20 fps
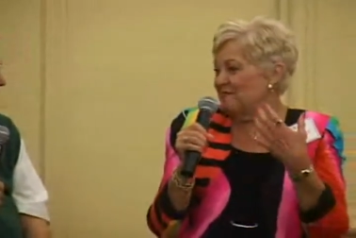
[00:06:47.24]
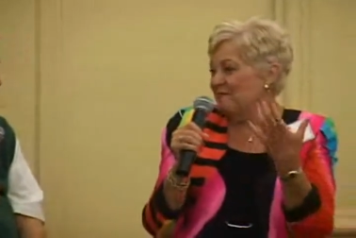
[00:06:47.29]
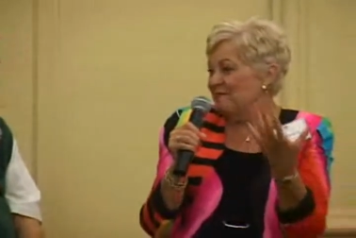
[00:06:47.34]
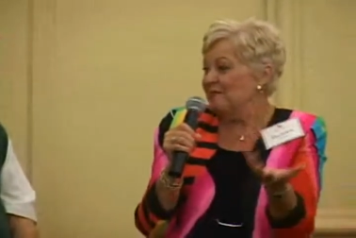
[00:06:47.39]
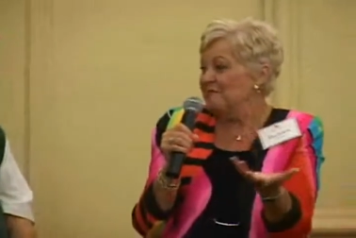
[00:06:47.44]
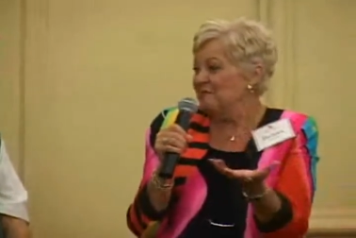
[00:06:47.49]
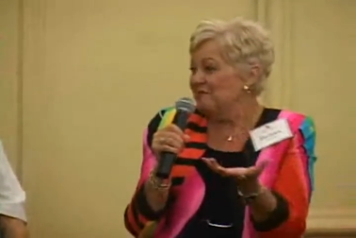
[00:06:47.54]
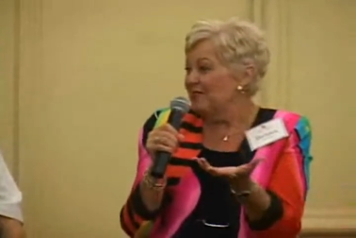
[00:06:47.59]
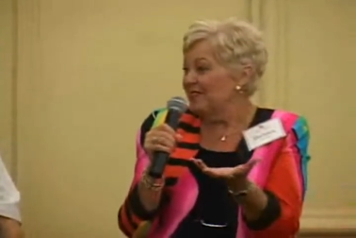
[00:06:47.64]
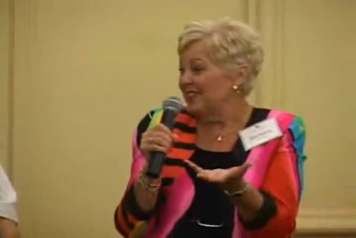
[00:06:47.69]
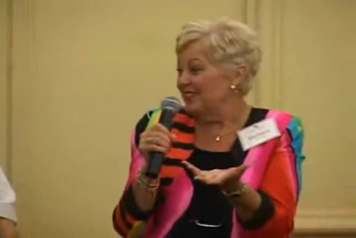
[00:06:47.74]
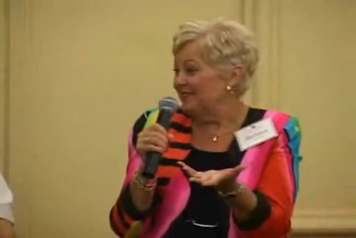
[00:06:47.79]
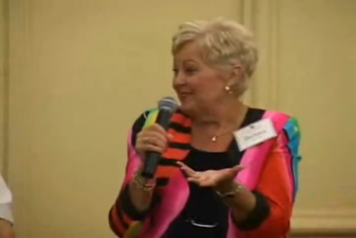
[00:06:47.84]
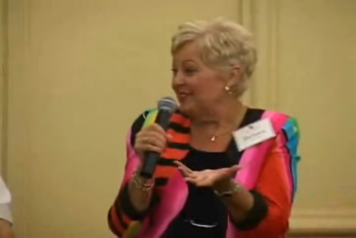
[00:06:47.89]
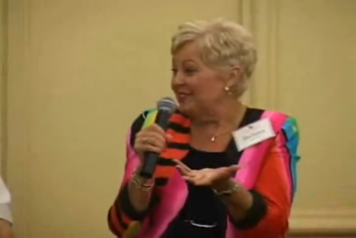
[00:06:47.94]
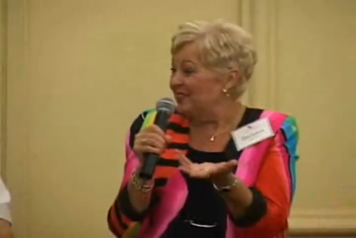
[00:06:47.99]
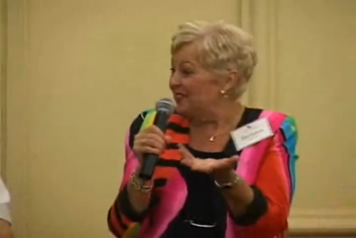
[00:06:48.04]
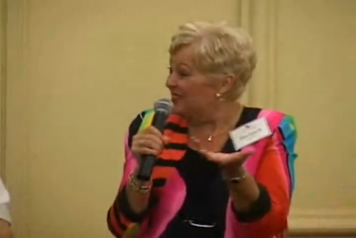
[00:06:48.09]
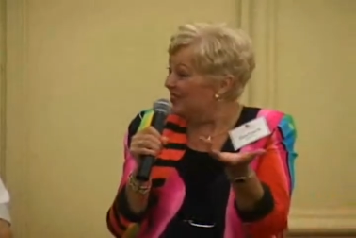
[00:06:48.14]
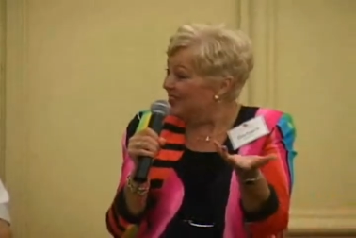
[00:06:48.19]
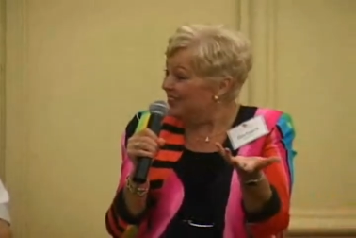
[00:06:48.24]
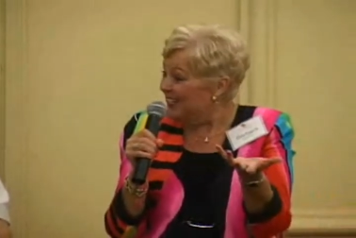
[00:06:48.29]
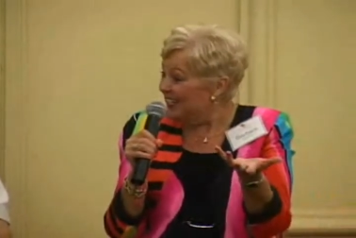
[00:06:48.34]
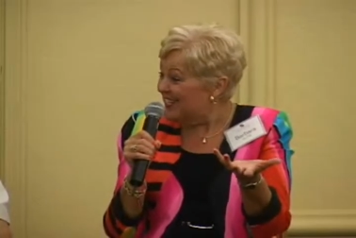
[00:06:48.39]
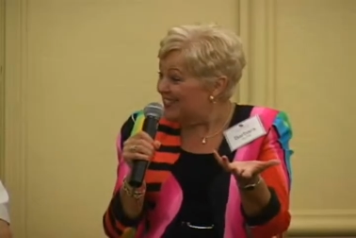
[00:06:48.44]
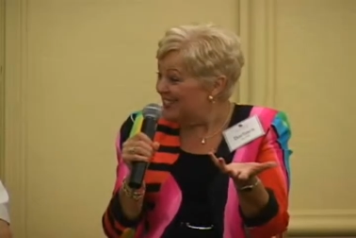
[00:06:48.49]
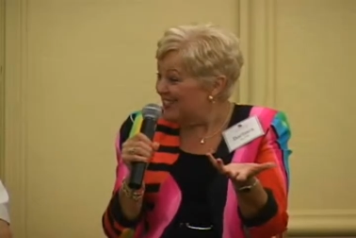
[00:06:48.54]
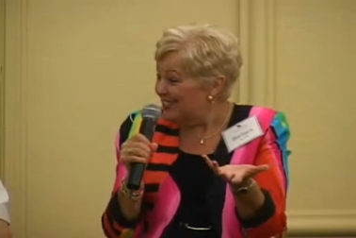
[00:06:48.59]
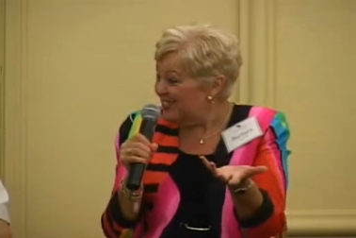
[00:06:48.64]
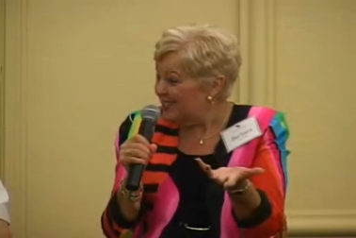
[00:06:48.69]
the root word of
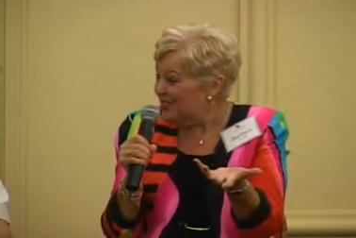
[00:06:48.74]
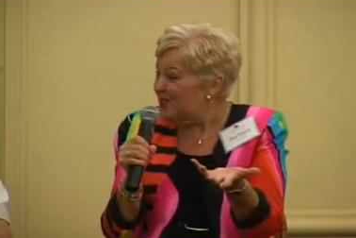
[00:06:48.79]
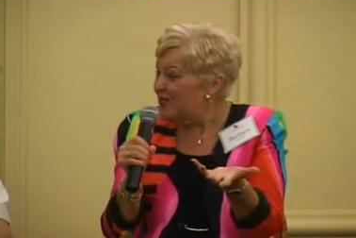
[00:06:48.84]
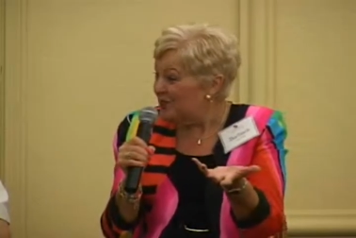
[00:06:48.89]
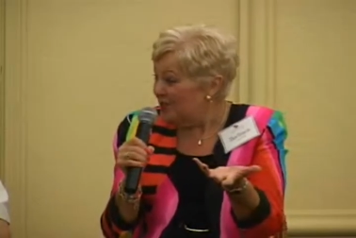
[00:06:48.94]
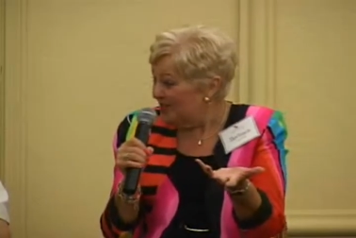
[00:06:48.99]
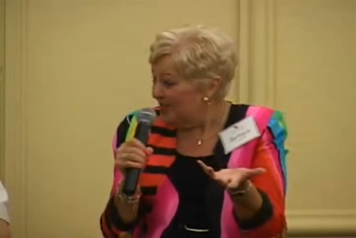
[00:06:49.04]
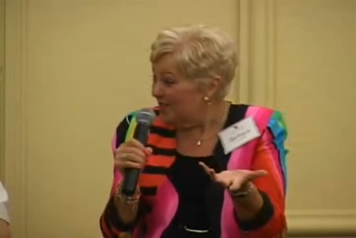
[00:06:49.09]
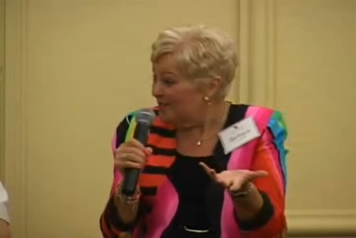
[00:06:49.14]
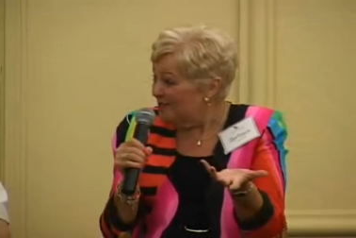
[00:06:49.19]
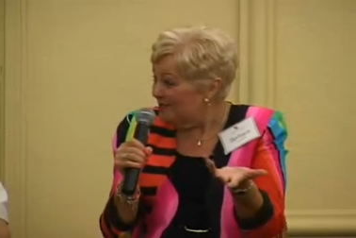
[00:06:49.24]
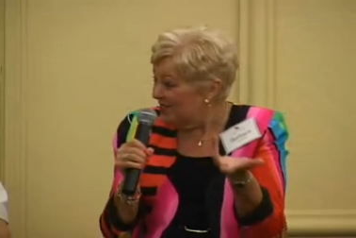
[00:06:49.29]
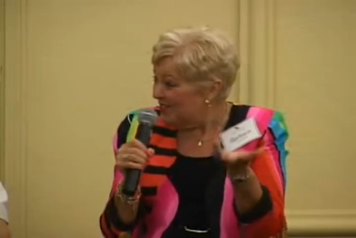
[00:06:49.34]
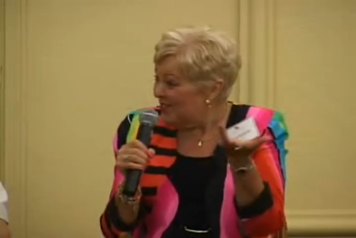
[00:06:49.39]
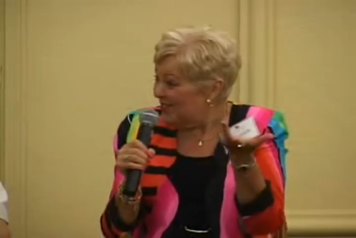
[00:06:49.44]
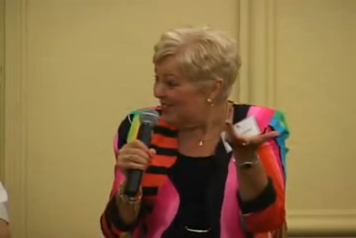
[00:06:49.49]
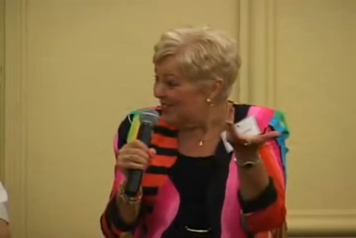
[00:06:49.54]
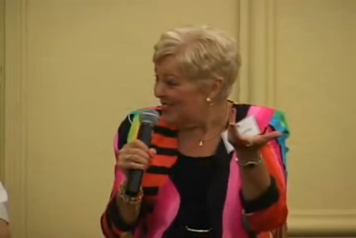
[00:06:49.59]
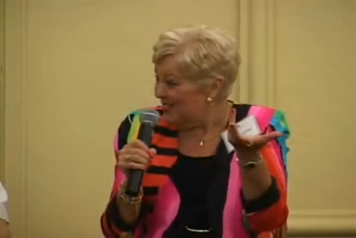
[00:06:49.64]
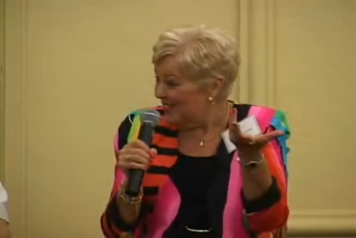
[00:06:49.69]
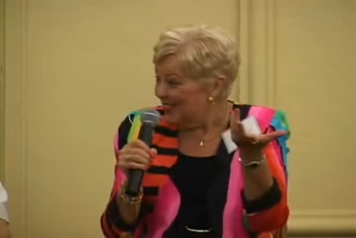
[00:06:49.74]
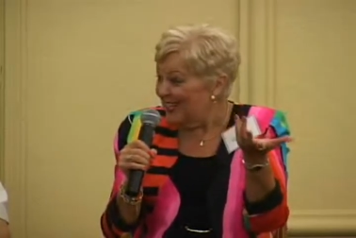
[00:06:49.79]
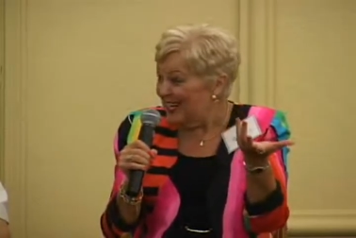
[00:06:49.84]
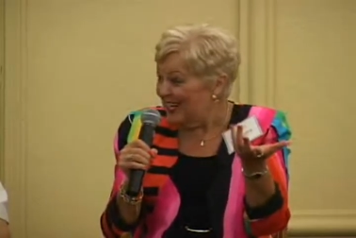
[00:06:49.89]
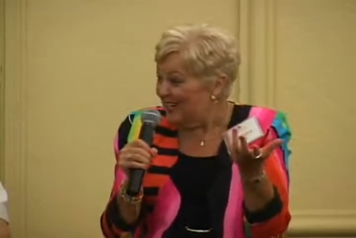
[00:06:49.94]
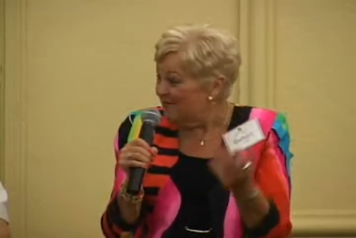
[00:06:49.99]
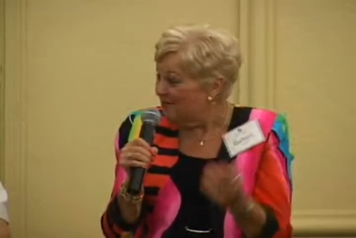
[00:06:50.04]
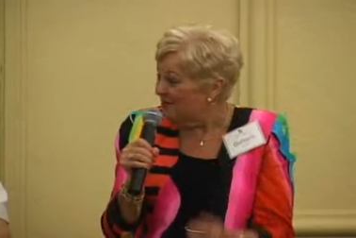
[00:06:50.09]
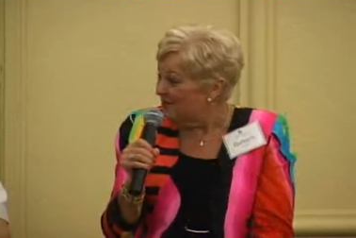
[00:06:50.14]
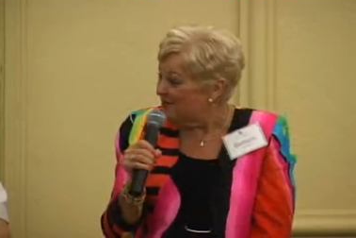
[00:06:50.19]
encourage is cur, which is the
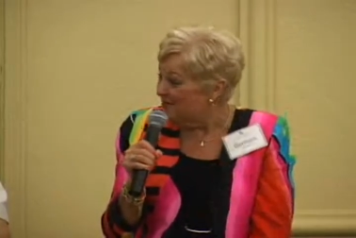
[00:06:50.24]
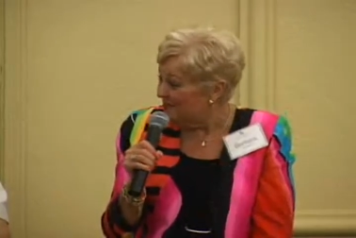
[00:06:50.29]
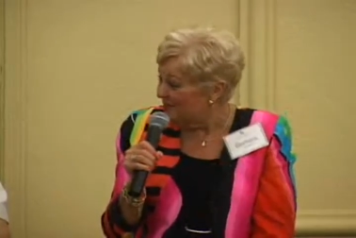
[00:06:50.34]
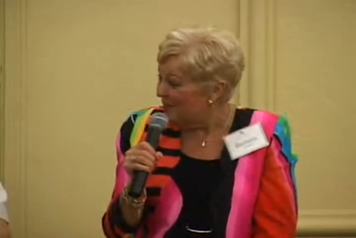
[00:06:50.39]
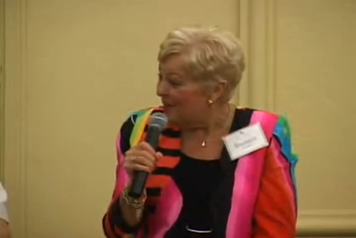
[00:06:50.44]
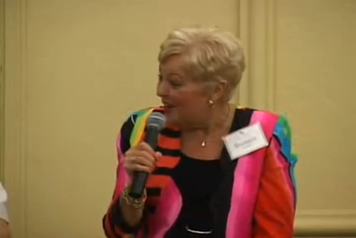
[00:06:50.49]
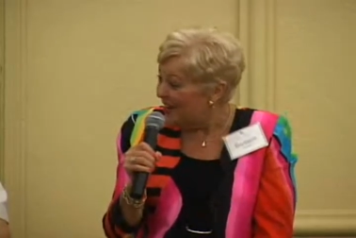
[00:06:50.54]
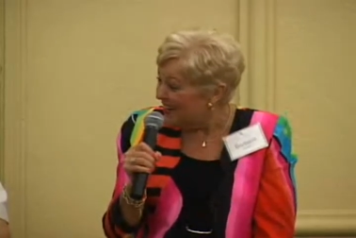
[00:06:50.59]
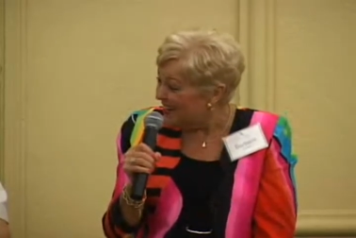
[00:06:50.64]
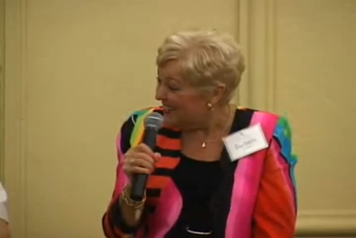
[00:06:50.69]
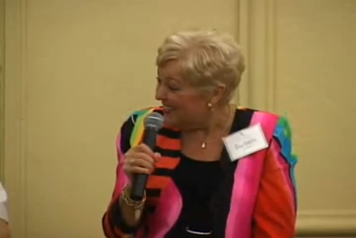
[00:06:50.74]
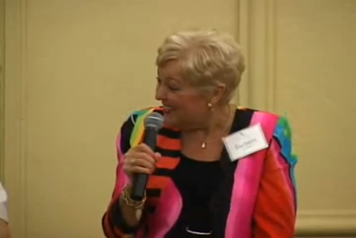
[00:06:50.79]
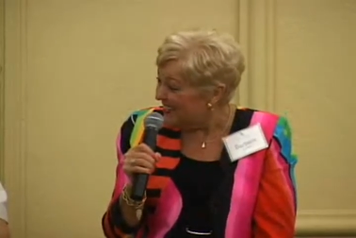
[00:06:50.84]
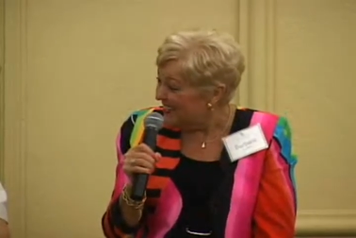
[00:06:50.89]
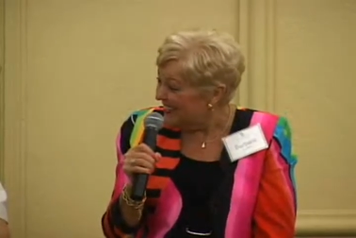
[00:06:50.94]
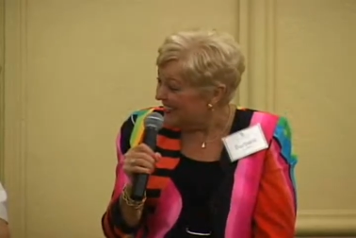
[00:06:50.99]
Latin word for heart.